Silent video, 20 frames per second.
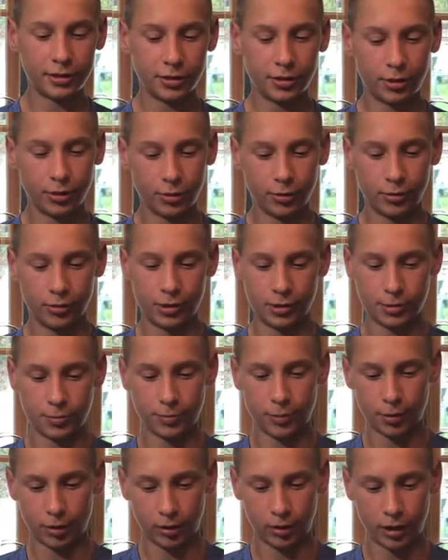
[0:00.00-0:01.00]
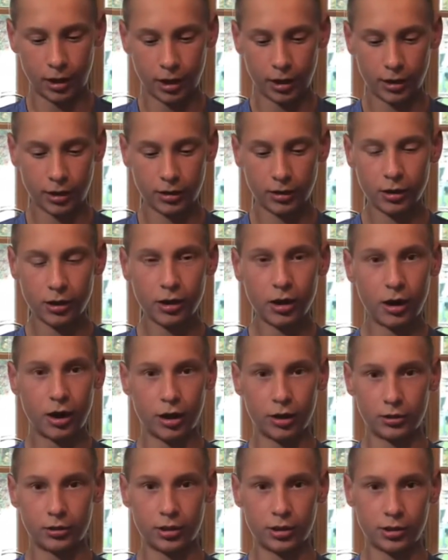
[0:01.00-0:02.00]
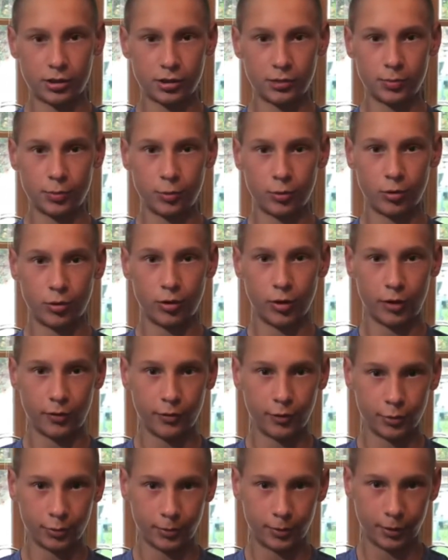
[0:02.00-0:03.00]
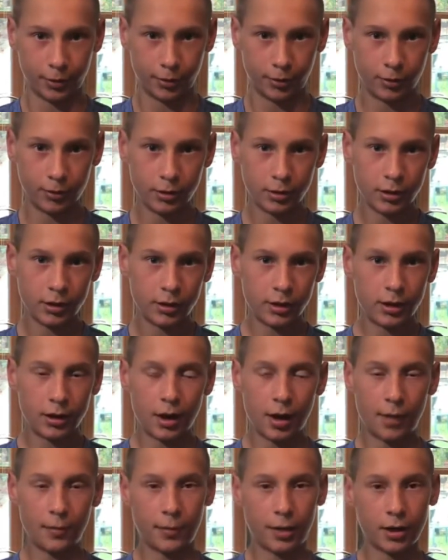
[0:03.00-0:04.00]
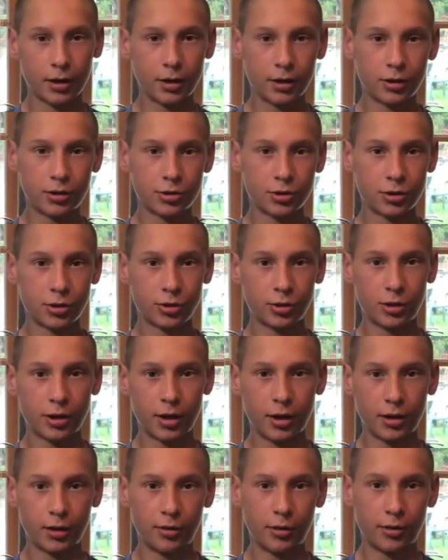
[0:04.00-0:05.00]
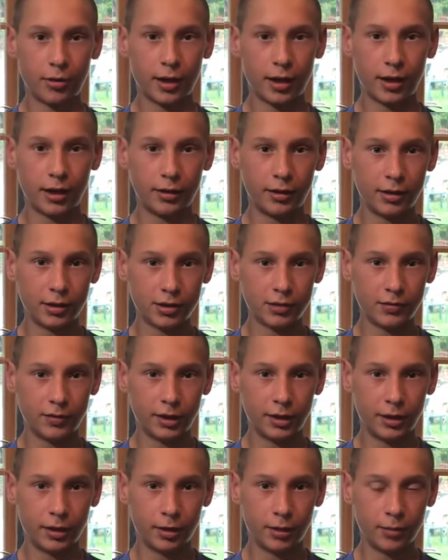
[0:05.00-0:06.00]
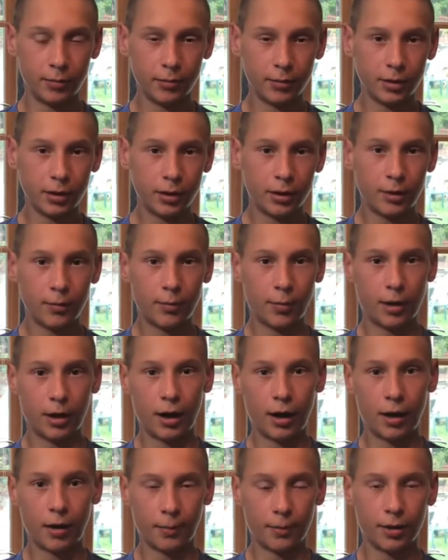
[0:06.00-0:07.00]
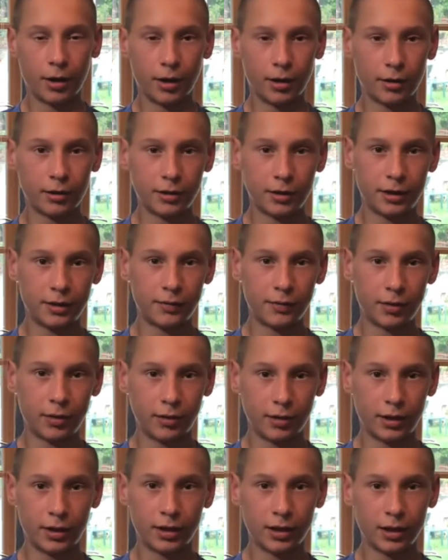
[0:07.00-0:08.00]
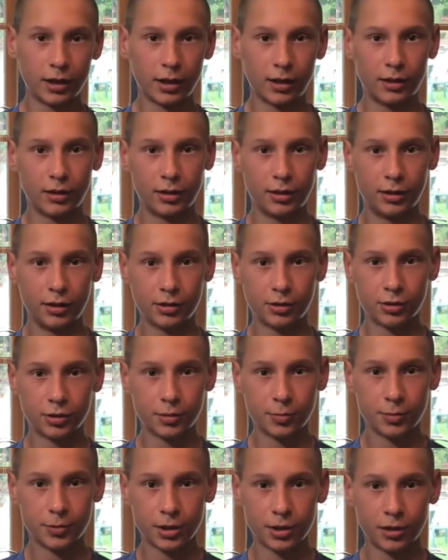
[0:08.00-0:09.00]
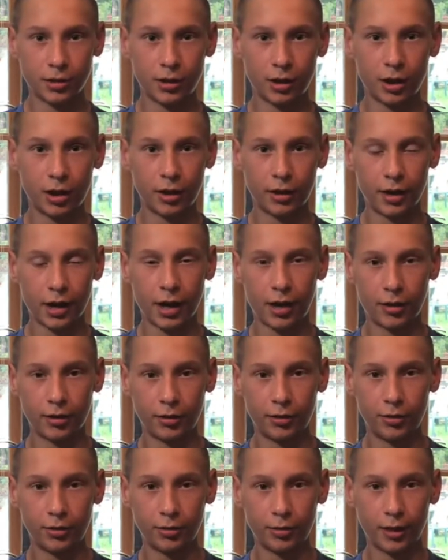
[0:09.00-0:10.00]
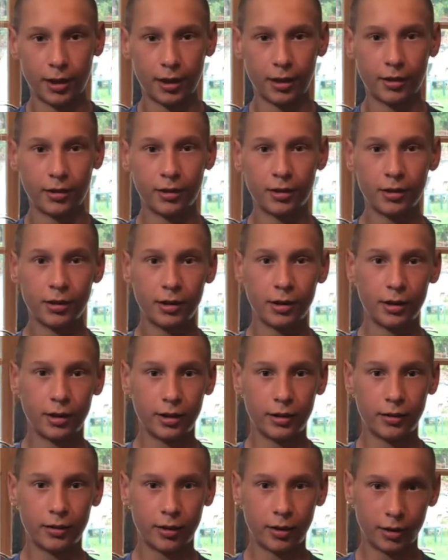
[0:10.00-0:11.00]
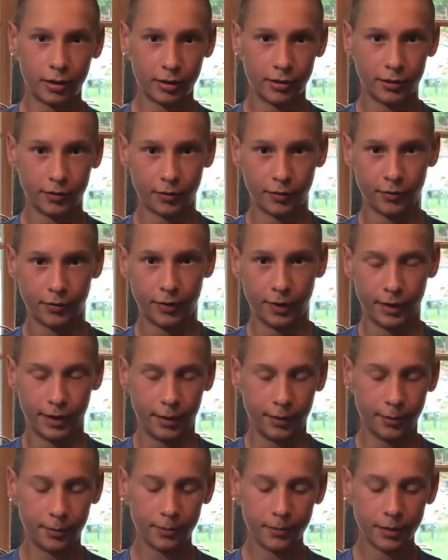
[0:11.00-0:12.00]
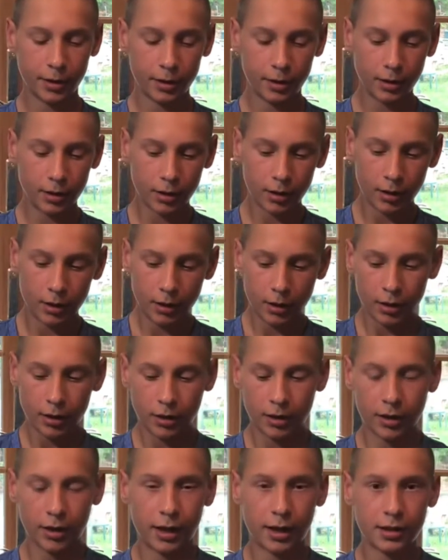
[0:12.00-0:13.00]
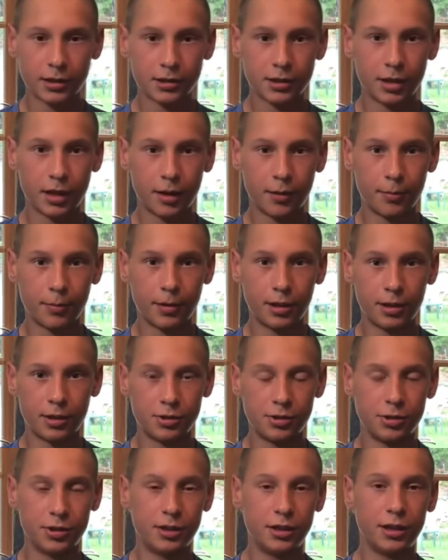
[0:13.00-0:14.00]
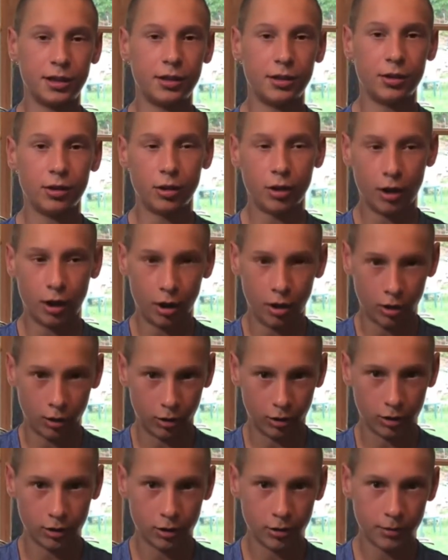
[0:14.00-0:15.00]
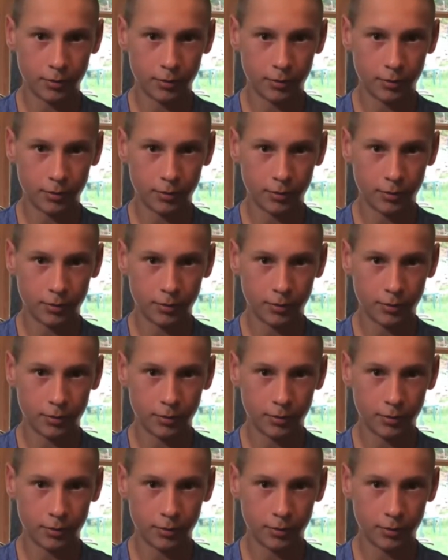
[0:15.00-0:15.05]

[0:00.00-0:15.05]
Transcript: do is put line onto the spool of your reel. I'm not going to show you how to do that in this video, but I'm going to leave a link in the description on how to do that on a different video. The next step is you need a hook.